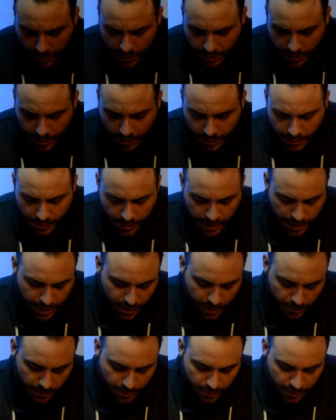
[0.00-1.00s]
Go ahead
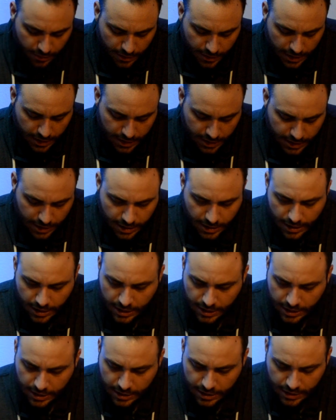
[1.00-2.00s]
and put these
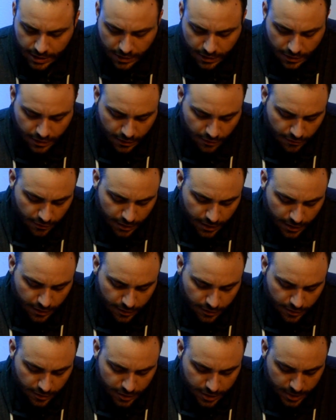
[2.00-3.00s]
guys
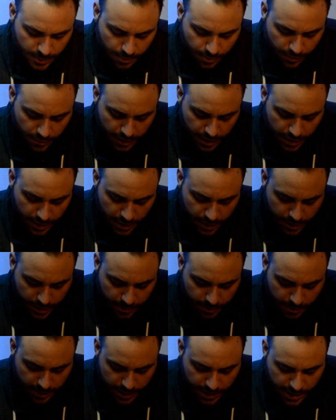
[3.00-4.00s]
around the spring and
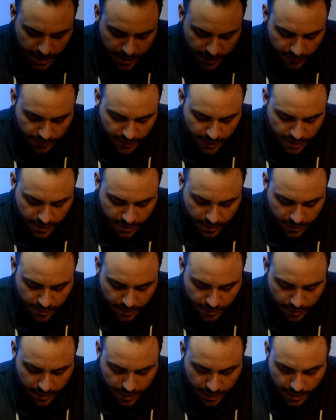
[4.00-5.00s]
PTFE tube
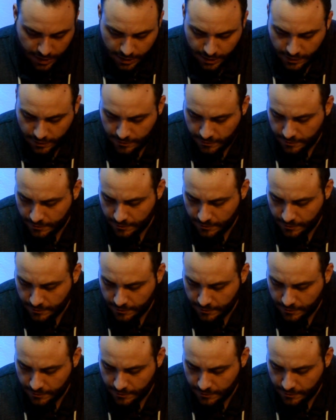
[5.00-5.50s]
there.